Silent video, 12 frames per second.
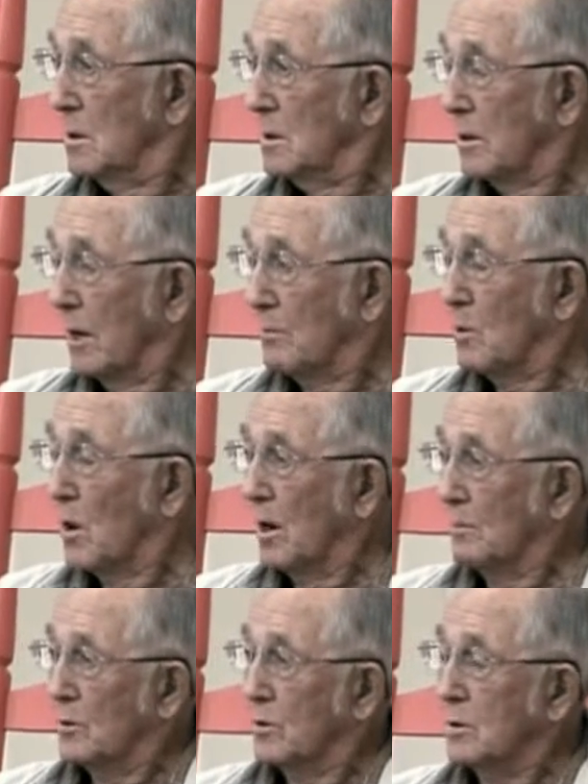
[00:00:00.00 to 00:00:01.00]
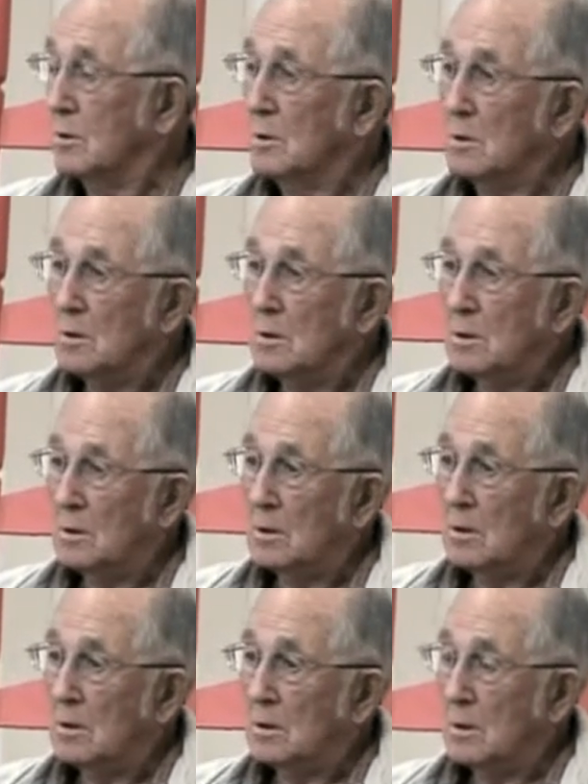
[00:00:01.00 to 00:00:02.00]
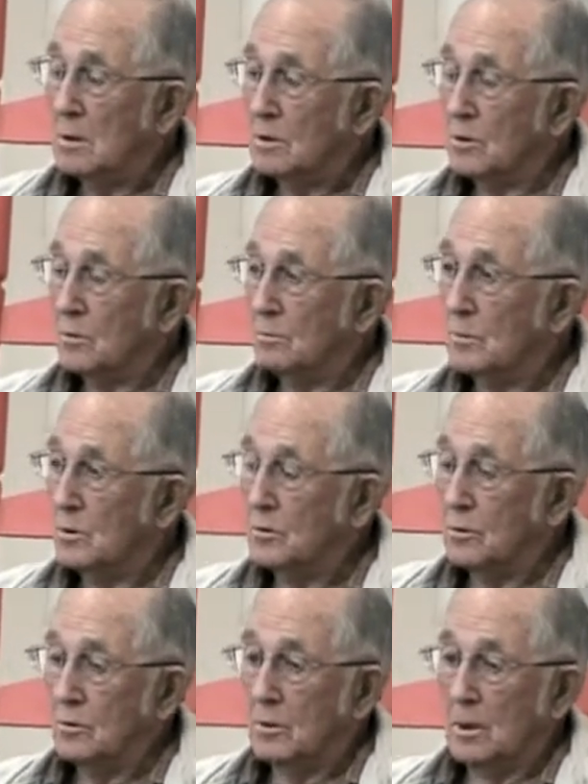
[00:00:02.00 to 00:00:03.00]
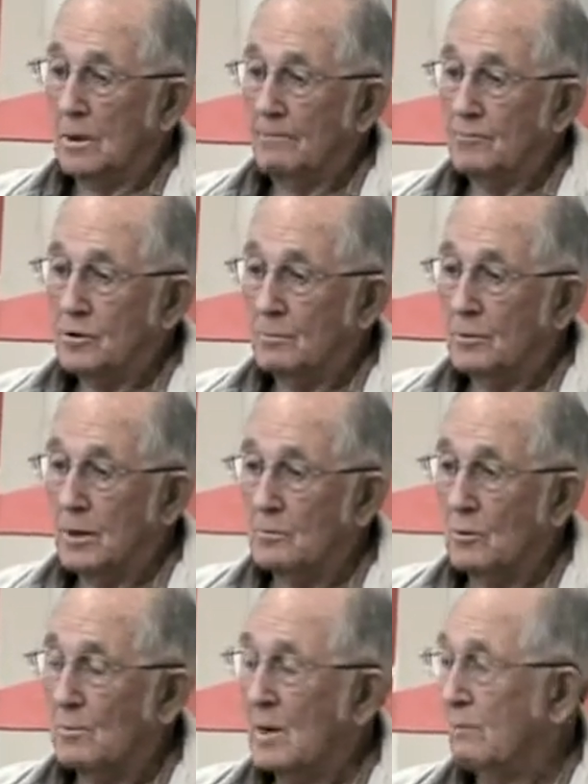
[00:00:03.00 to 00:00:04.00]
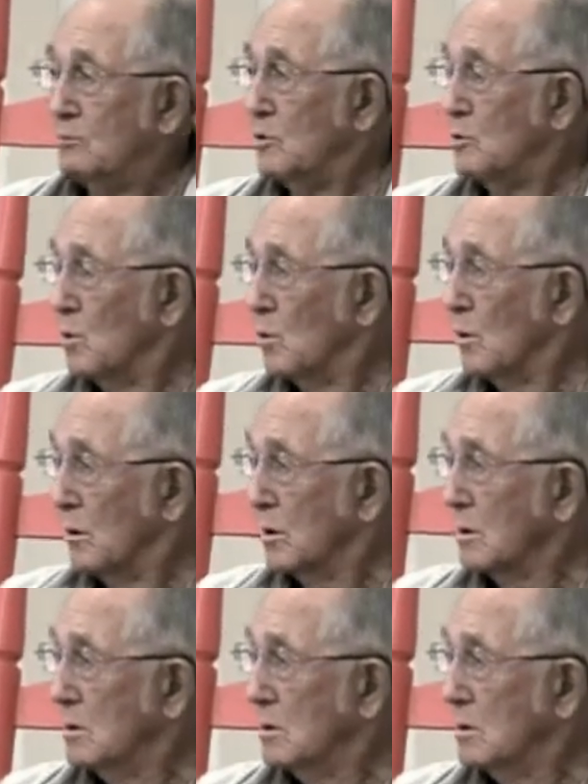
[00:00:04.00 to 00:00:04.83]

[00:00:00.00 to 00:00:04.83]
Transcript: that property to, to uh, some people up in New York